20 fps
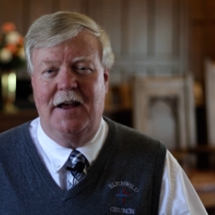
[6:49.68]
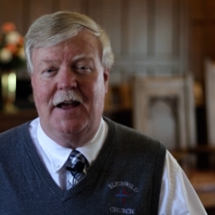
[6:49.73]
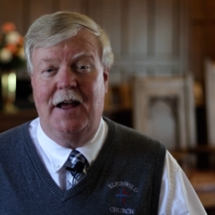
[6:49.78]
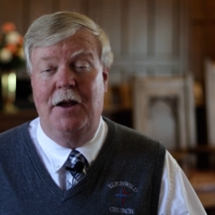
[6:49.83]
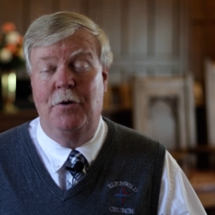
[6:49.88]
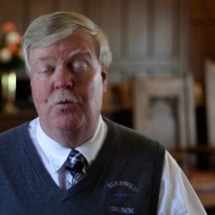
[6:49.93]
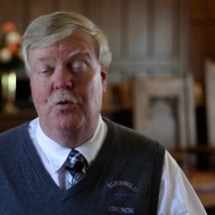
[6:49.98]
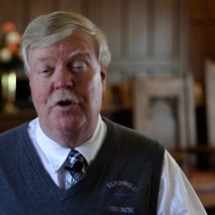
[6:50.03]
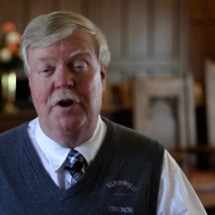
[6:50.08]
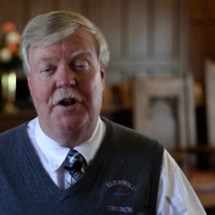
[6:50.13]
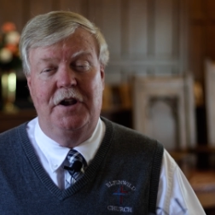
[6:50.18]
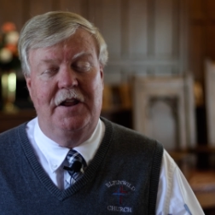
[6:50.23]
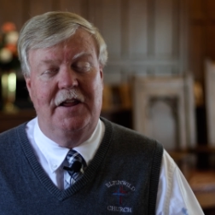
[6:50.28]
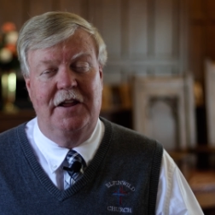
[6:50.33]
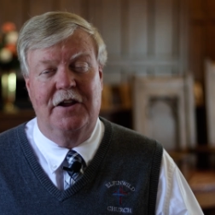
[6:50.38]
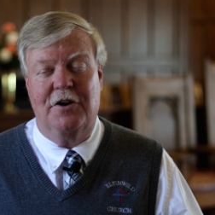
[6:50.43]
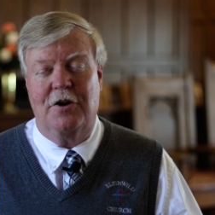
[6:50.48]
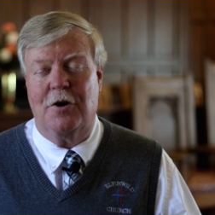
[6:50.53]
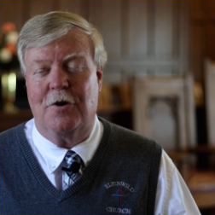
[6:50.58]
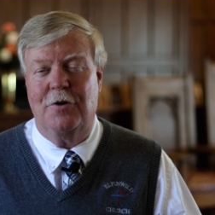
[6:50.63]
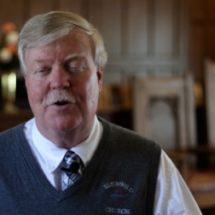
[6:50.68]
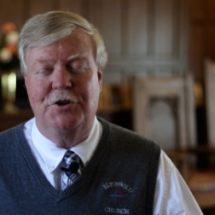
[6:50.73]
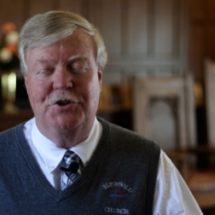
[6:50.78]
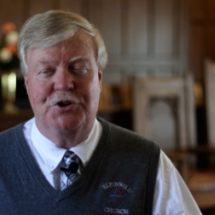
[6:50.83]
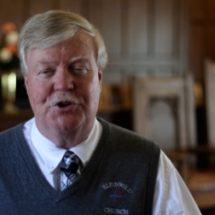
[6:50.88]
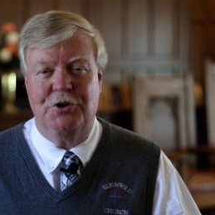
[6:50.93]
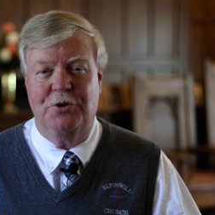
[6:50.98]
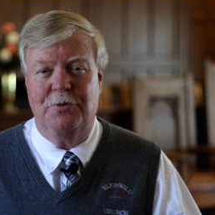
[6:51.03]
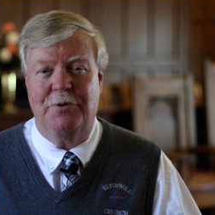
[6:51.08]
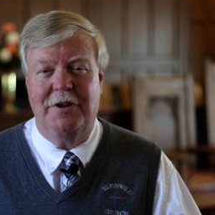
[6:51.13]
I would
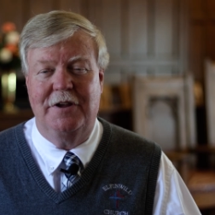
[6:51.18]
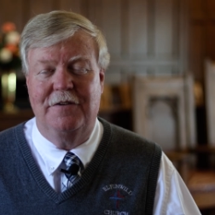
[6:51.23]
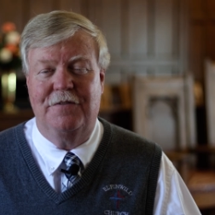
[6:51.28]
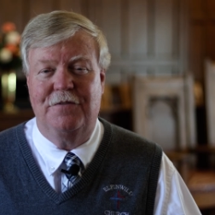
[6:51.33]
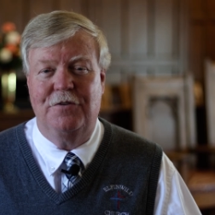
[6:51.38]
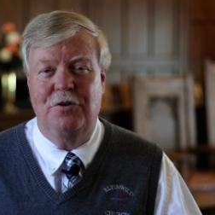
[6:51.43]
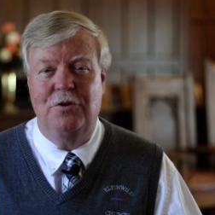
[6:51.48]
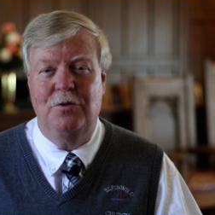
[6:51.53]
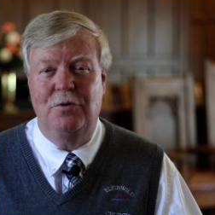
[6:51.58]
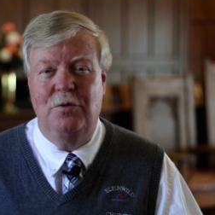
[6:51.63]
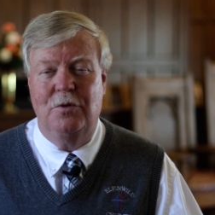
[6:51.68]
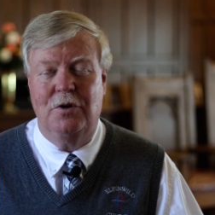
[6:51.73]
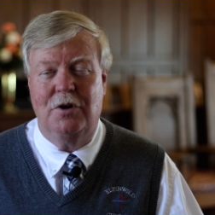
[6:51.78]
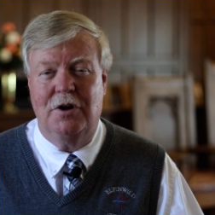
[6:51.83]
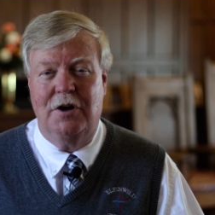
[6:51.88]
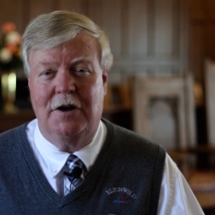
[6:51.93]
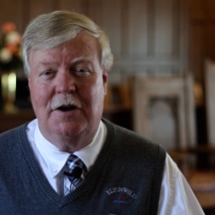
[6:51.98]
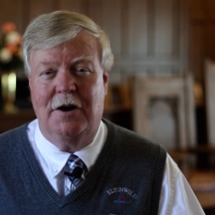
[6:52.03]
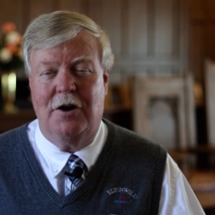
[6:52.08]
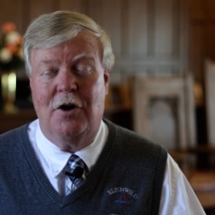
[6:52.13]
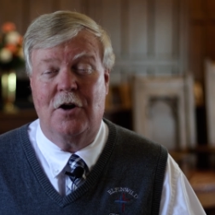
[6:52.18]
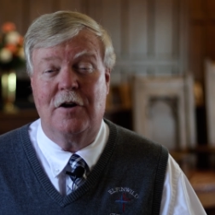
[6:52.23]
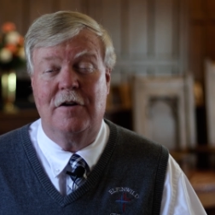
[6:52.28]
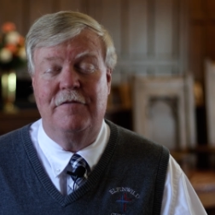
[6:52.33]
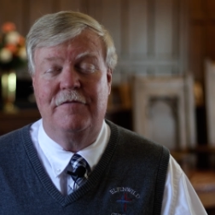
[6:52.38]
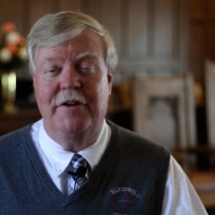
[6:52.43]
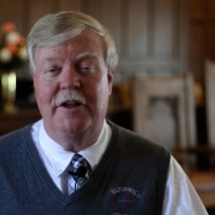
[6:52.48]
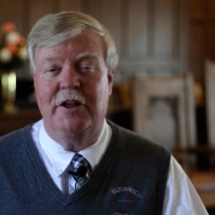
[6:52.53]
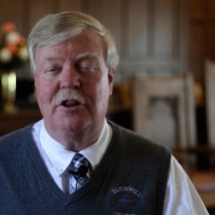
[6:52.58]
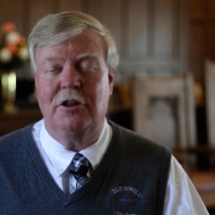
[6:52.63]
encourage you, if you uh,
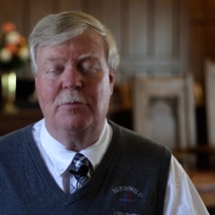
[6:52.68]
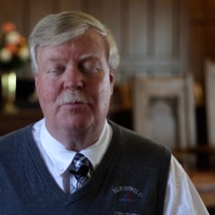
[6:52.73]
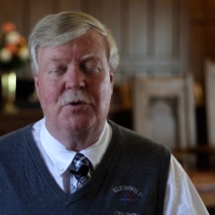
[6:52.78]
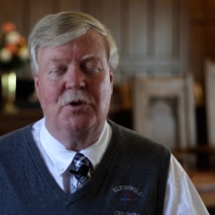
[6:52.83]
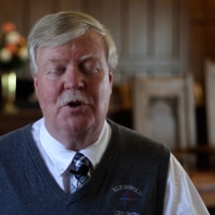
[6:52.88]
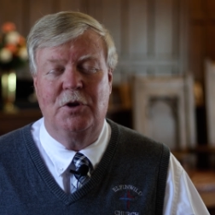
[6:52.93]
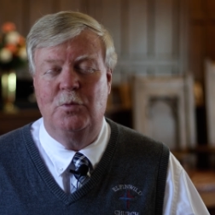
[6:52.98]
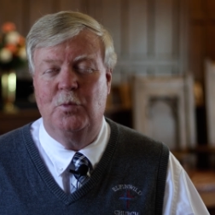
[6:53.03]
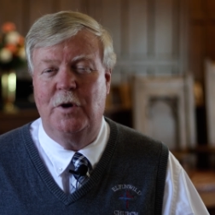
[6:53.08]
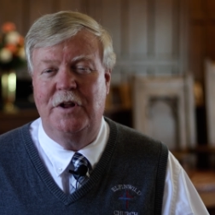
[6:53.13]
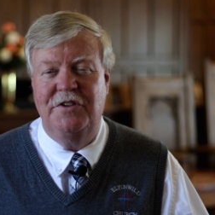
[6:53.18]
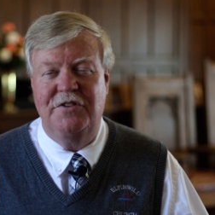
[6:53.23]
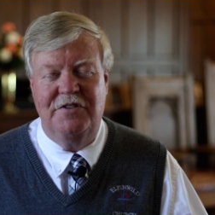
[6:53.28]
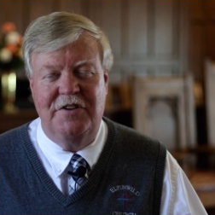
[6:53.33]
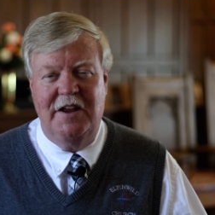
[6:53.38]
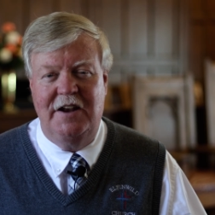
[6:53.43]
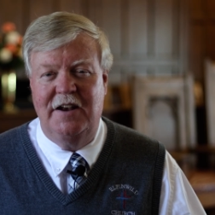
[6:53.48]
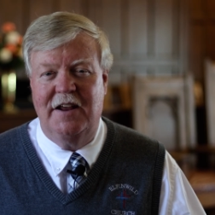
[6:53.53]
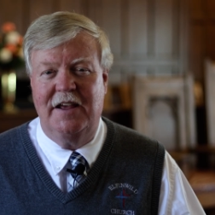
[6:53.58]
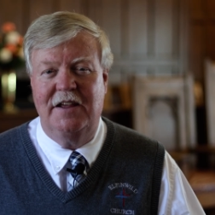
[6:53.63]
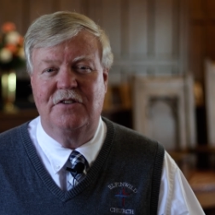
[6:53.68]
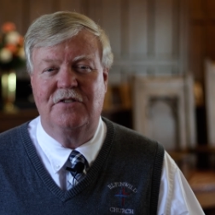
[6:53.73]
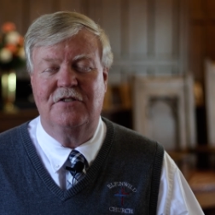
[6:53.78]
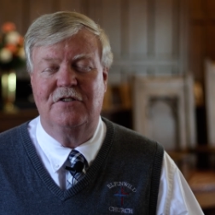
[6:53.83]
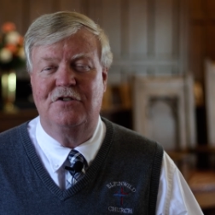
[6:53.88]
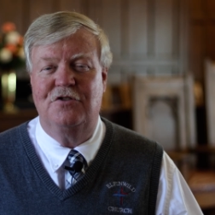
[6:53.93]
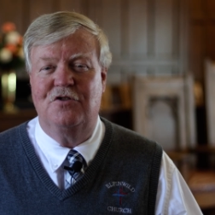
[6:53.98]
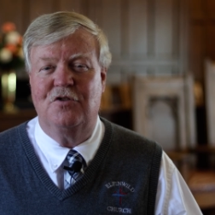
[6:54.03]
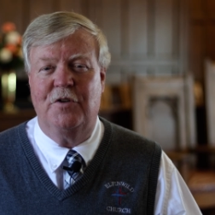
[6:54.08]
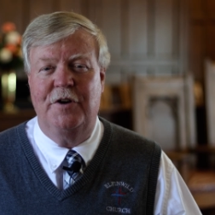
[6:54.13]
are available on Wednesday nights,
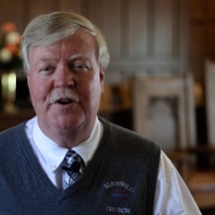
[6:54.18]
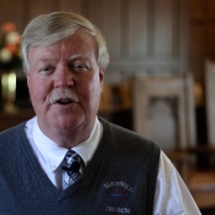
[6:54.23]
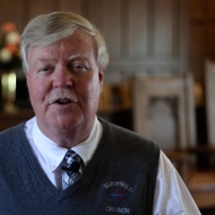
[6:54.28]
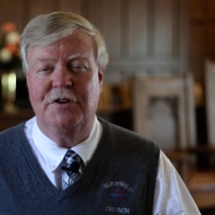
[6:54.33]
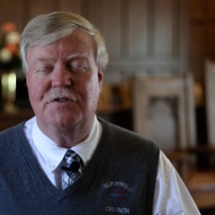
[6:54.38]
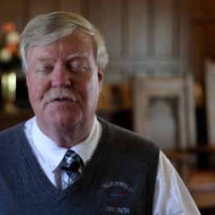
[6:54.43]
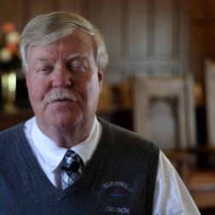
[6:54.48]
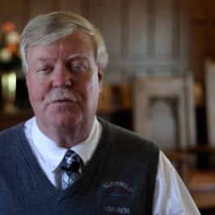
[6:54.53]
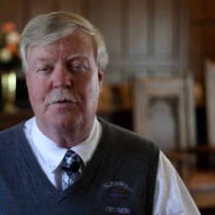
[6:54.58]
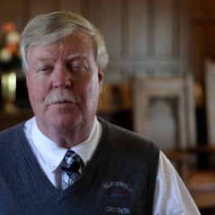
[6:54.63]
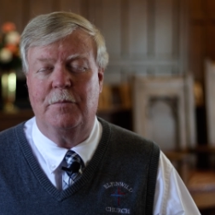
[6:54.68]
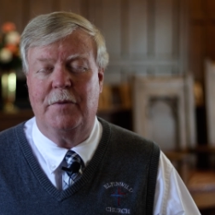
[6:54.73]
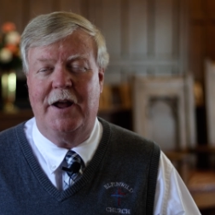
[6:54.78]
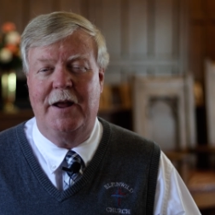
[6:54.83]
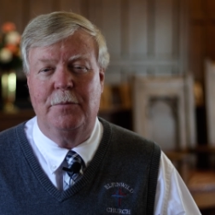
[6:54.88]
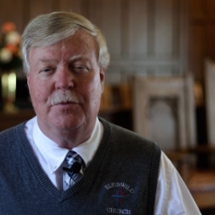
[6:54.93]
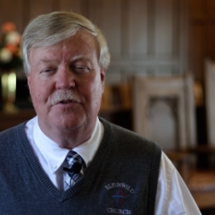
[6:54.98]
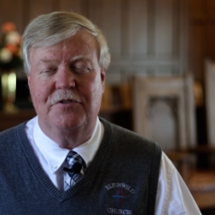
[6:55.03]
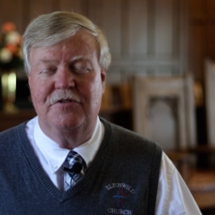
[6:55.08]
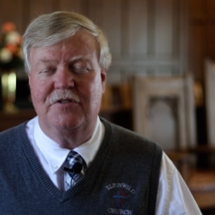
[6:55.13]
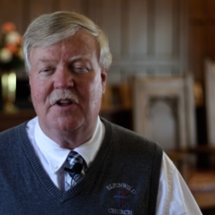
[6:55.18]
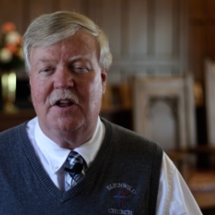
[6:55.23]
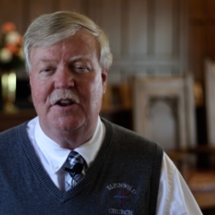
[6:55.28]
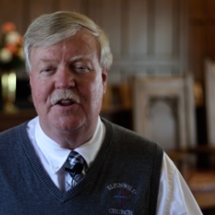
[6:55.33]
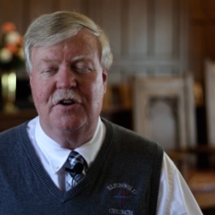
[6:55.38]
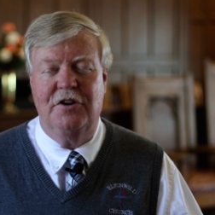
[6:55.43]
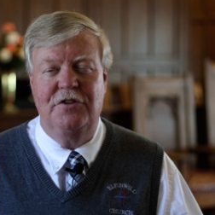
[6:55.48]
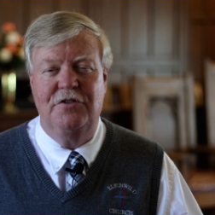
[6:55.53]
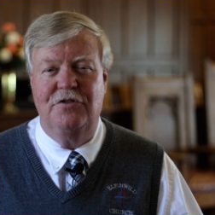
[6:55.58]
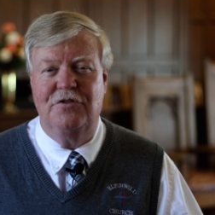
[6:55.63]
to join us for Bible
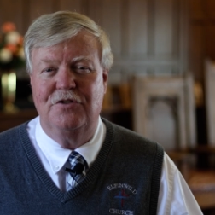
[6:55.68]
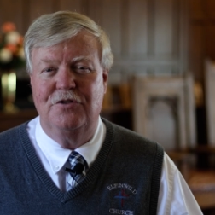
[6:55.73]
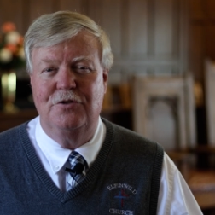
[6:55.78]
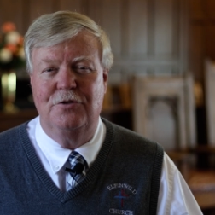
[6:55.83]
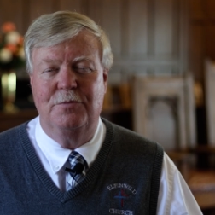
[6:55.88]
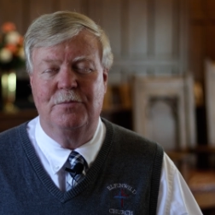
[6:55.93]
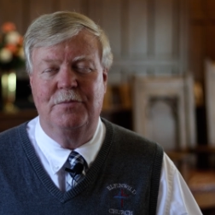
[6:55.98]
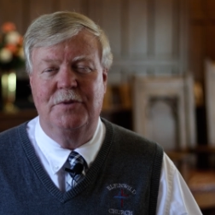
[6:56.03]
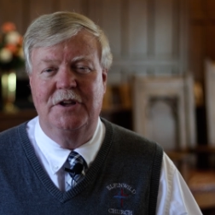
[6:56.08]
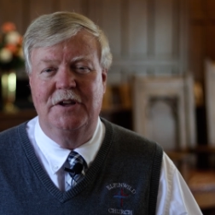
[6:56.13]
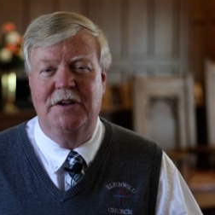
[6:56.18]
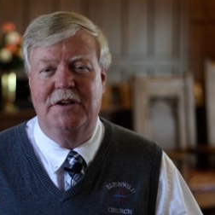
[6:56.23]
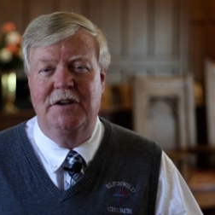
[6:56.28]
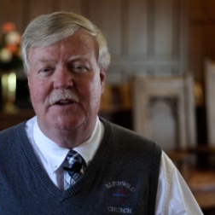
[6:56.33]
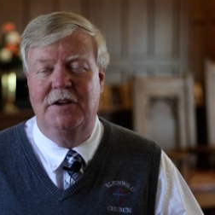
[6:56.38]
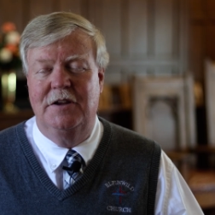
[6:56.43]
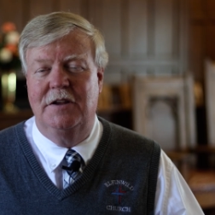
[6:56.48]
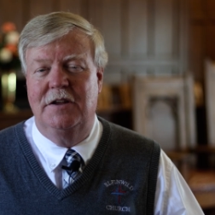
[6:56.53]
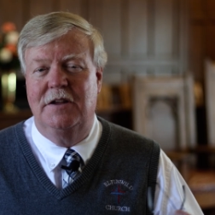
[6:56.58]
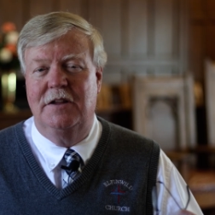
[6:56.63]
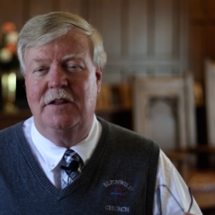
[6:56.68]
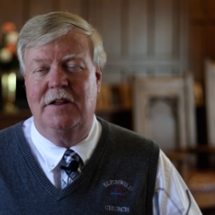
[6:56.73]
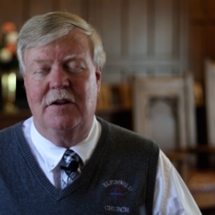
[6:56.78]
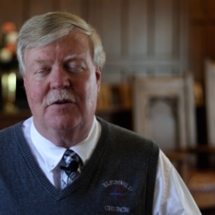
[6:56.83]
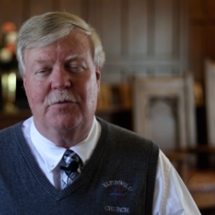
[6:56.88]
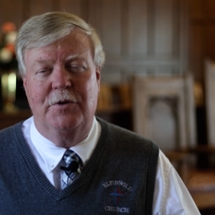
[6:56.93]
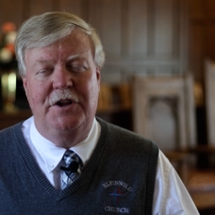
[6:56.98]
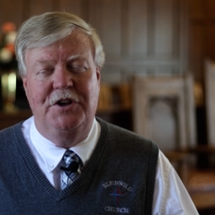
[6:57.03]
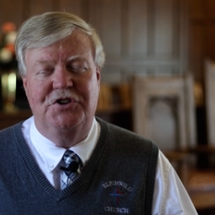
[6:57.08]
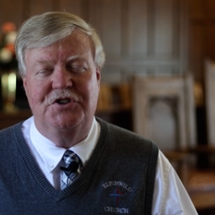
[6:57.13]
study on Zoom.
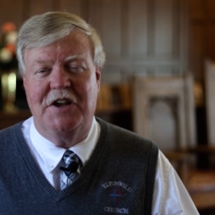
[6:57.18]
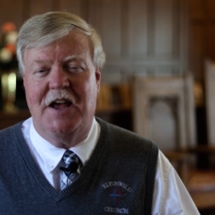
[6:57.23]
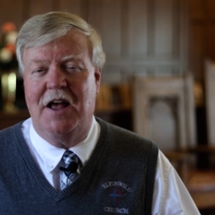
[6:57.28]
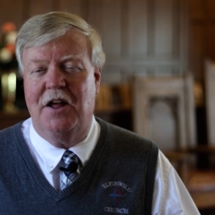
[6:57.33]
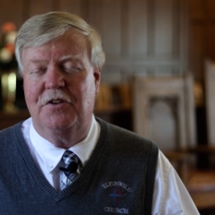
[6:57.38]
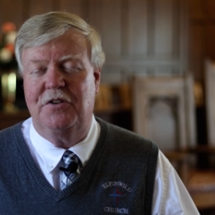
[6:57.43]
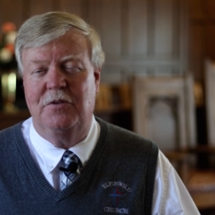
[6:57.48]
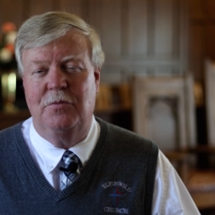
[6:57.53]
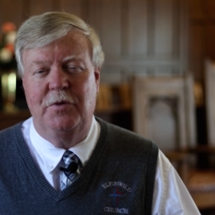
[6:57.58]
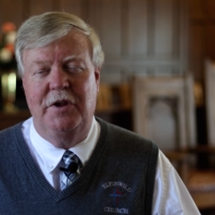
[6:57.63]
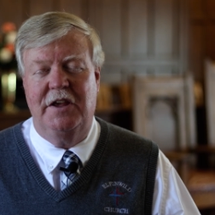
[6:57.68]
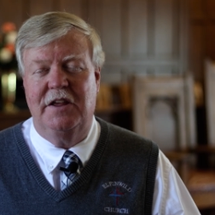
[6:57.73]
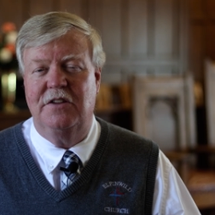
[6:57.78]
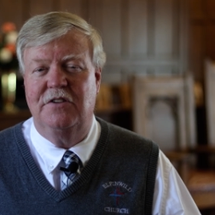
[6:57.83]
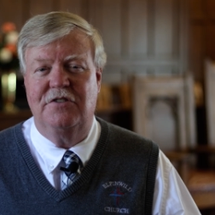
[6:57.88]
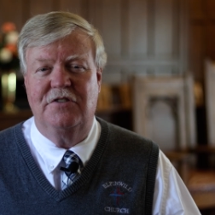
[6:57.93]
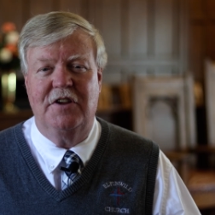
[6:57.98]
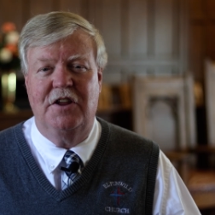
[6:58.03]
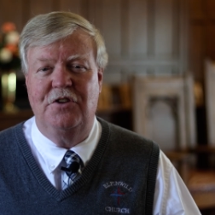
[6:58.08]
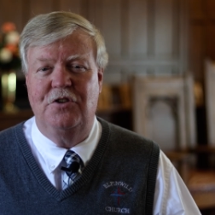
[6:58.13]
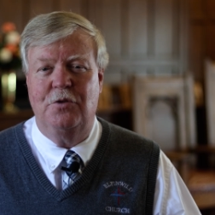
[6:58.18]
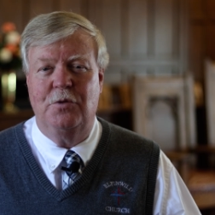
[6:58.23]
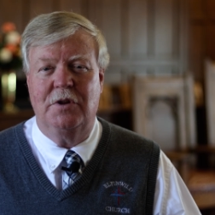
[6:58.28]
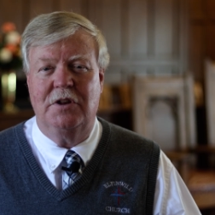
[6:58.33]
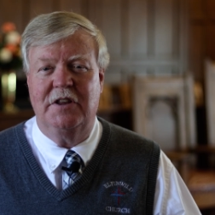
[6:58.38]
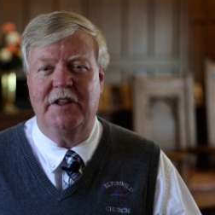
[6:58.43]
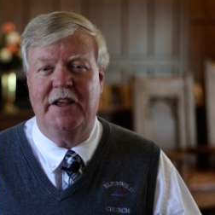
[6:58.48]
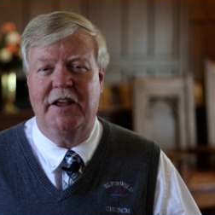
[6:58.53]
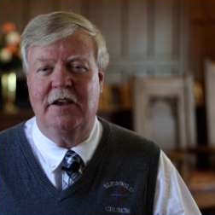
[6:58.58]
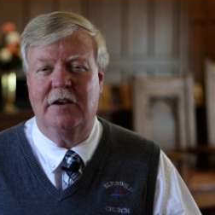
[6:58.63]
Uh, reach out and we can send you
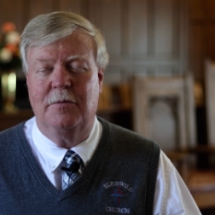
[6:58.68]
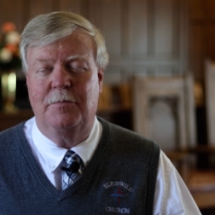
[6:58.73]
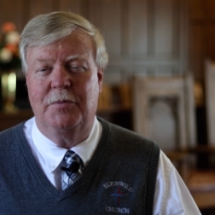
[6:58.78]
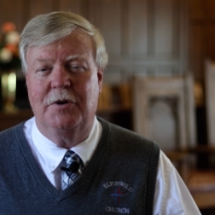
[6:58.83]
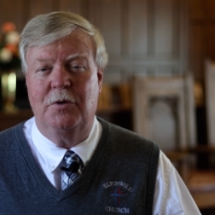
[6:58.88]
a link.